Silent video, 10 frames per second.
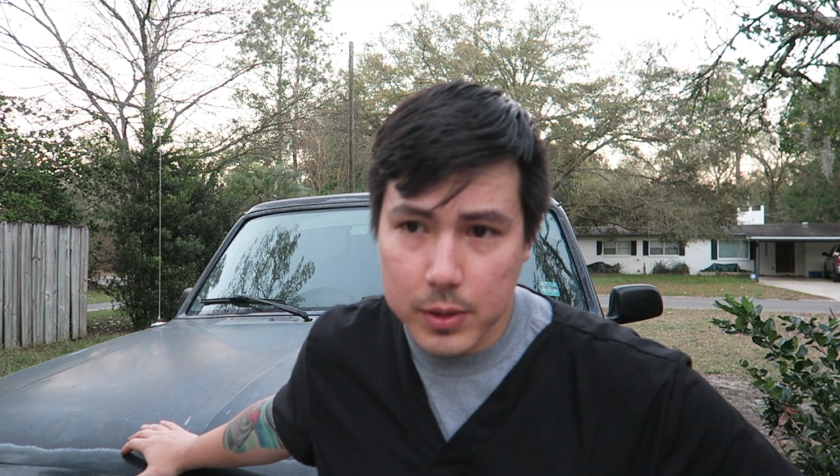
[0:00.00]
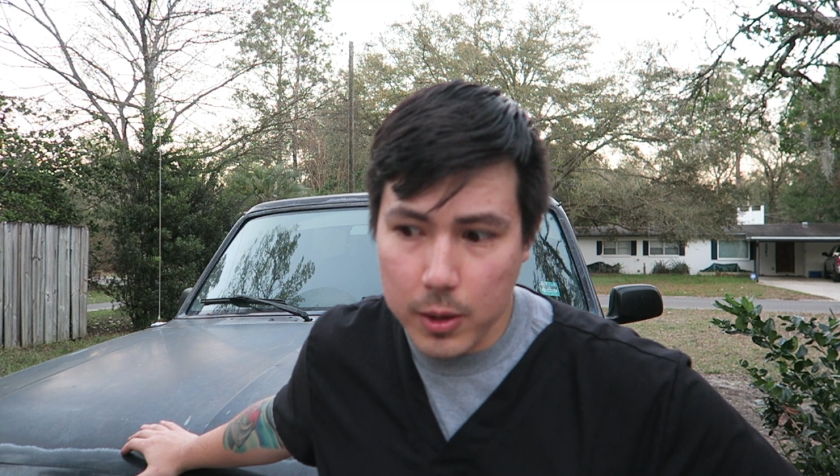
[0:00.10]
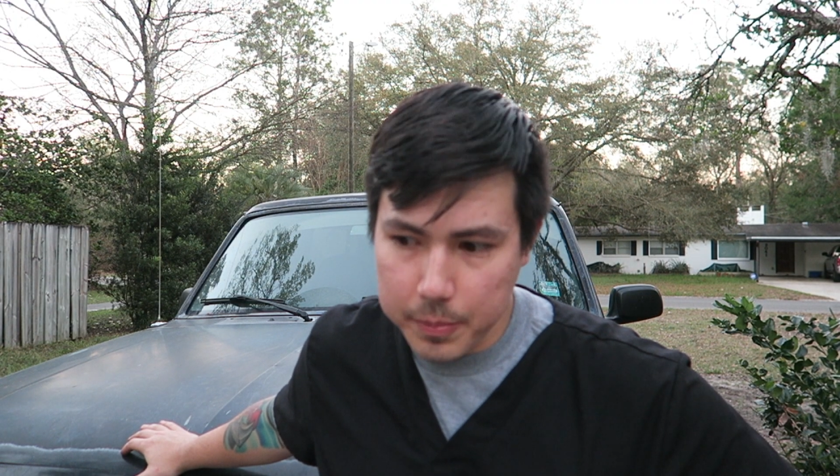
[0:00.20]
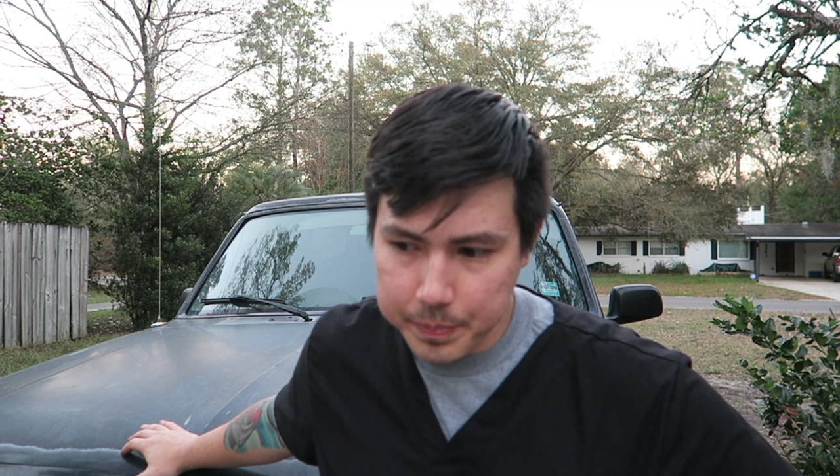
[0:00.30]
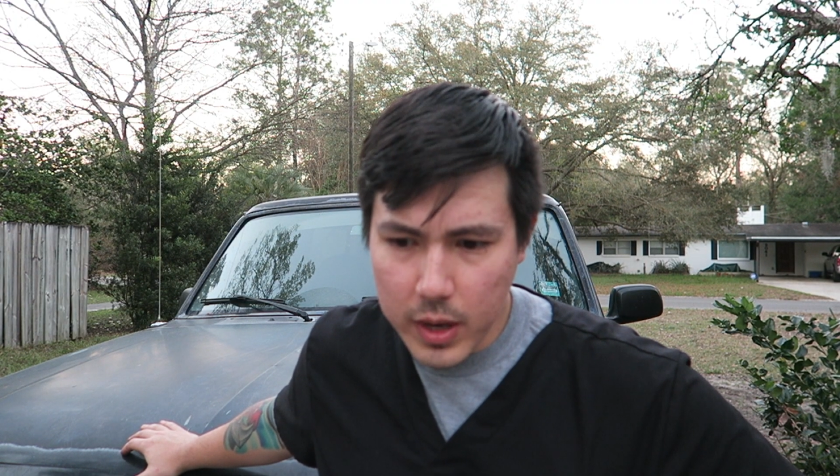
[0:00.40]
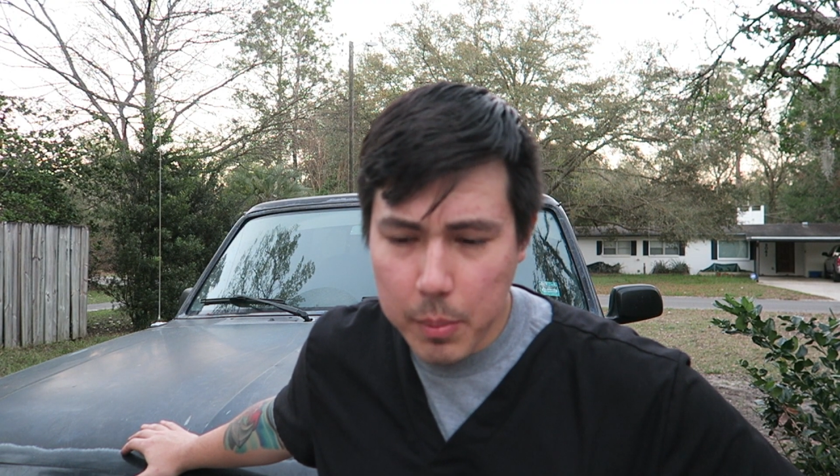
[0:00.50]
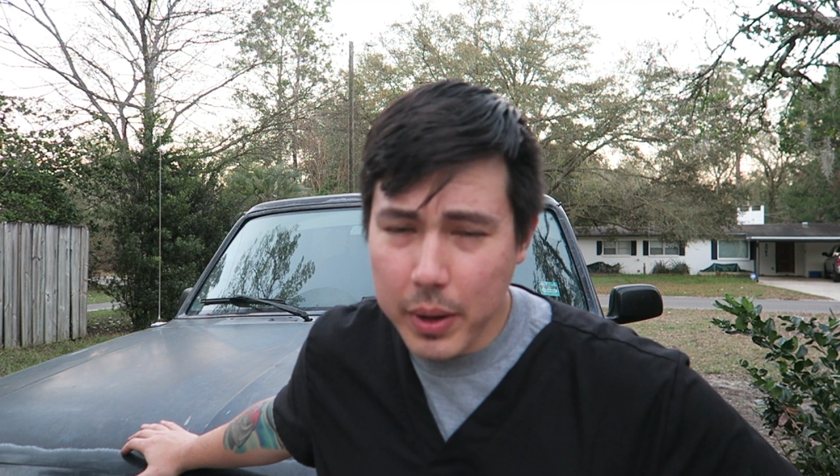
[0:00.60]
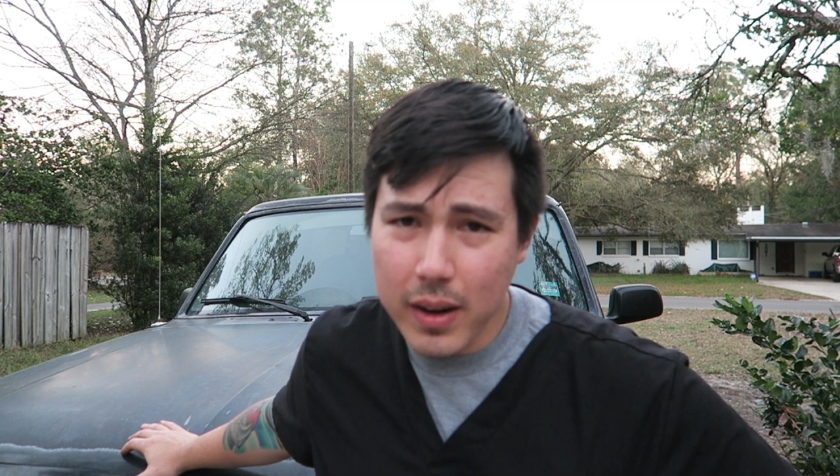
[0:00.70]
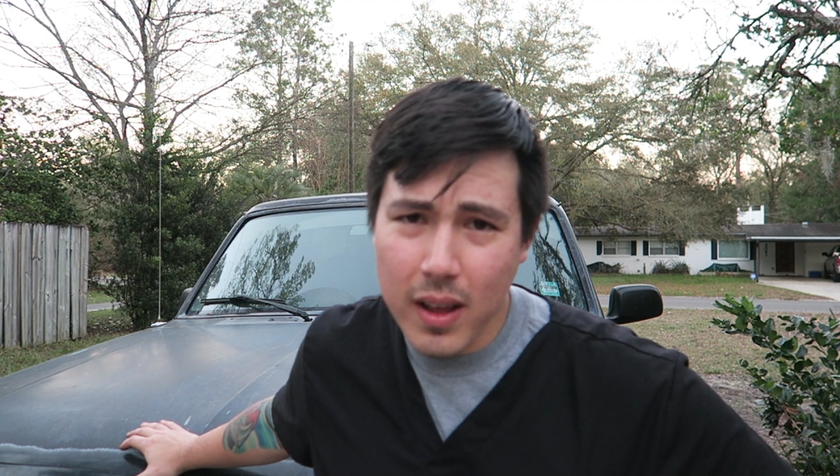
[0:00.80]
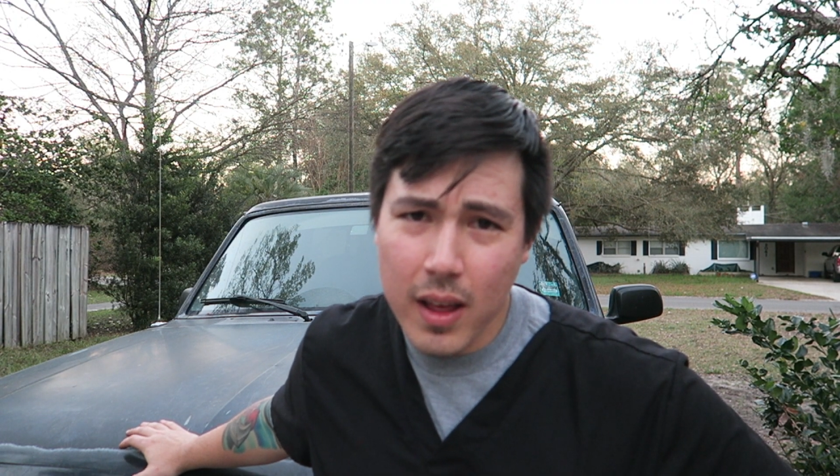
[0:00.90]
So,
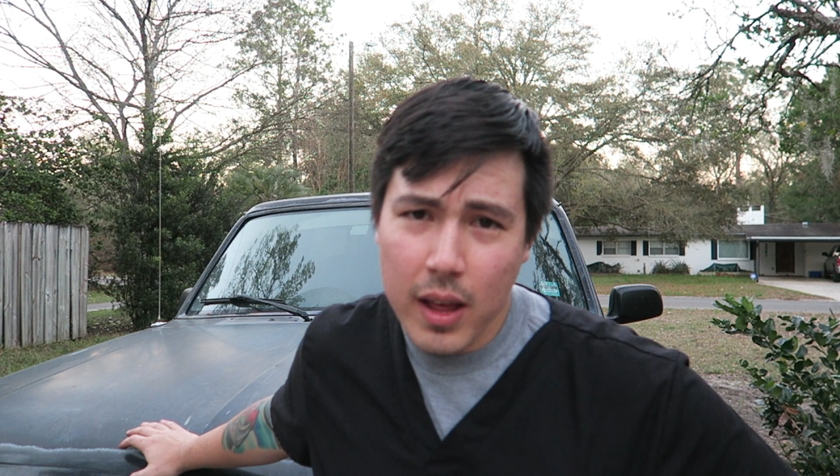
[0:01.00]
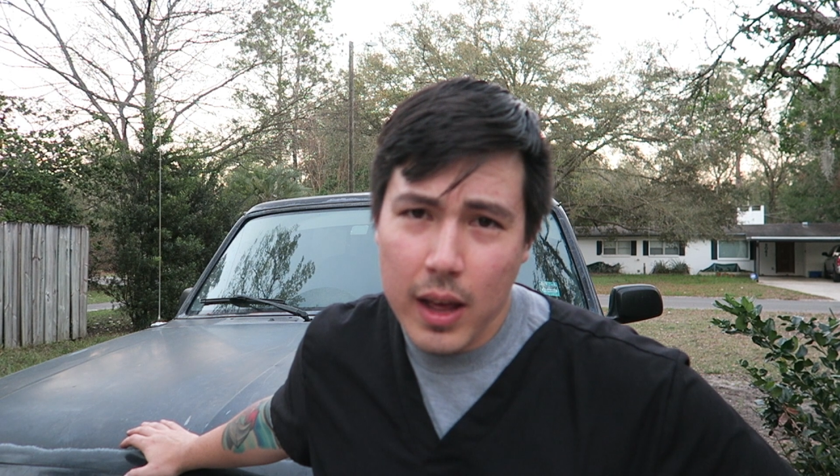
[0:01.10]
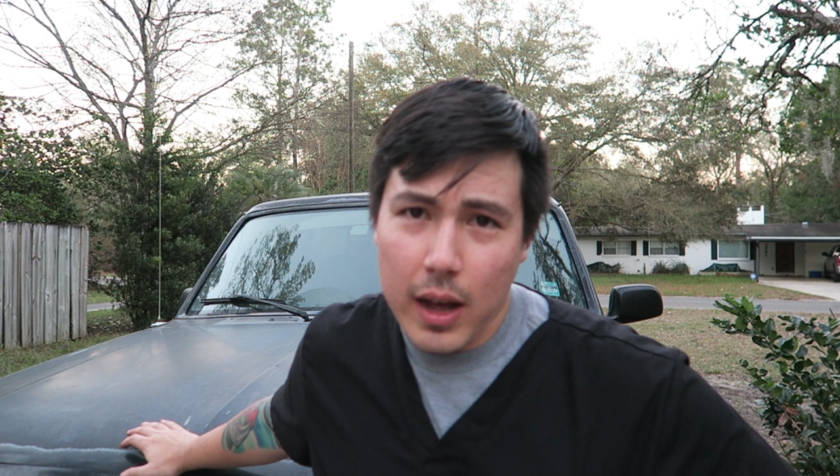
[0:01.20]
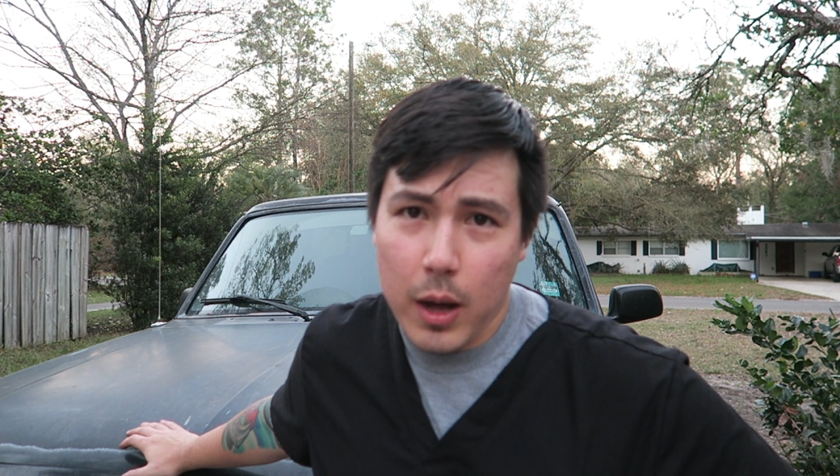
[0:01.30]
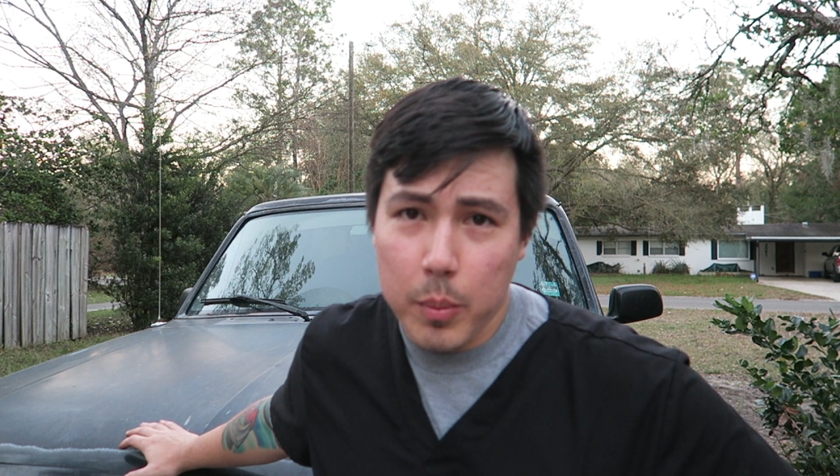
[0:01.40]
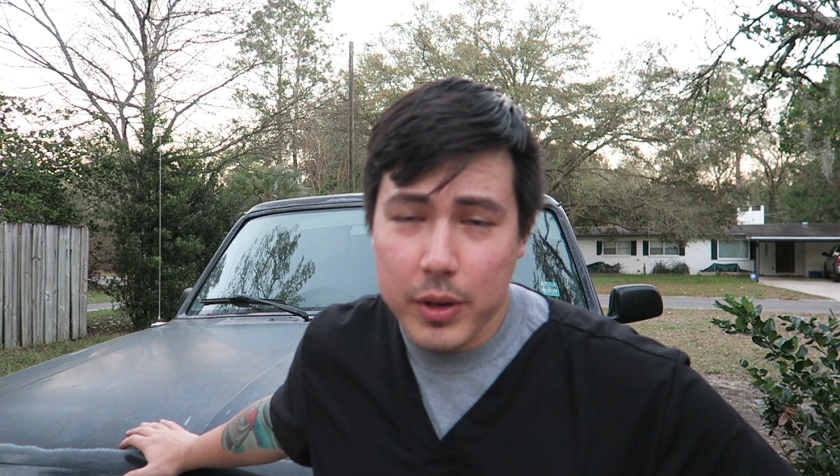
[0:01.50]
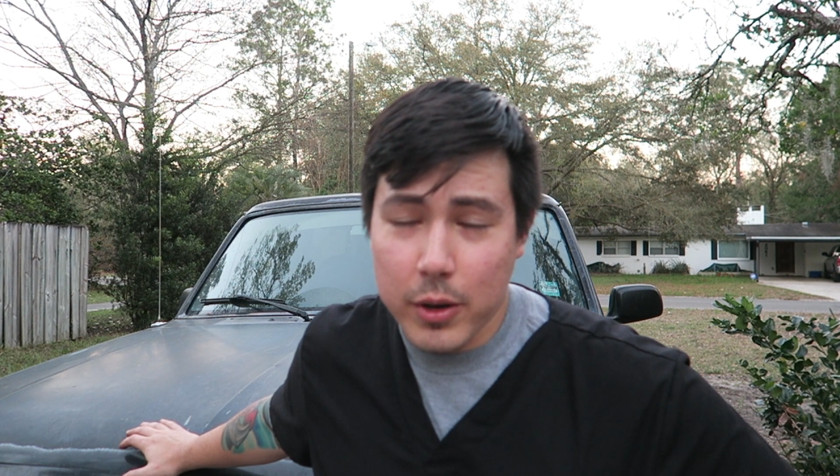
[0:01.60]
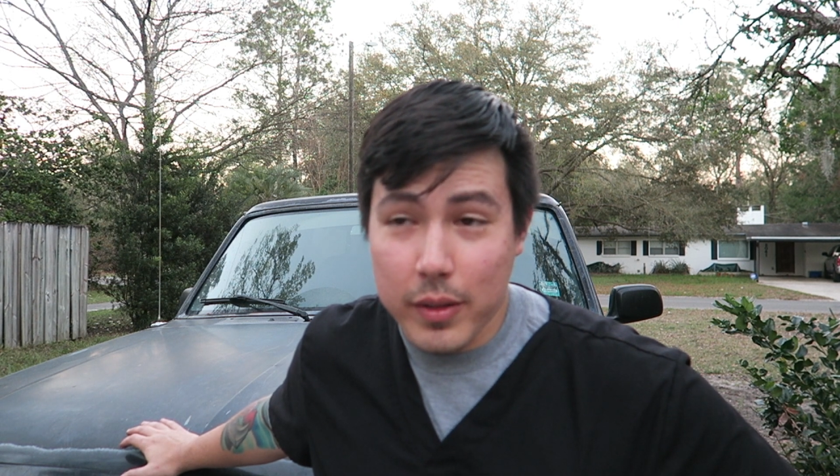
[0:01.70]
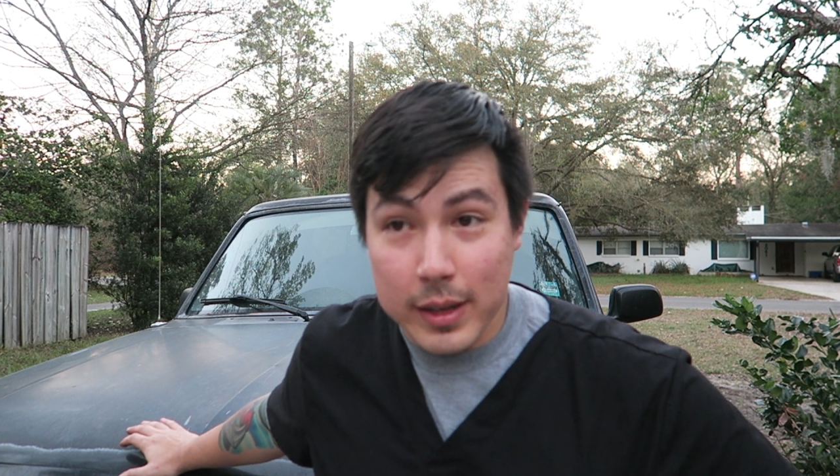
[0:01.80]
but you know,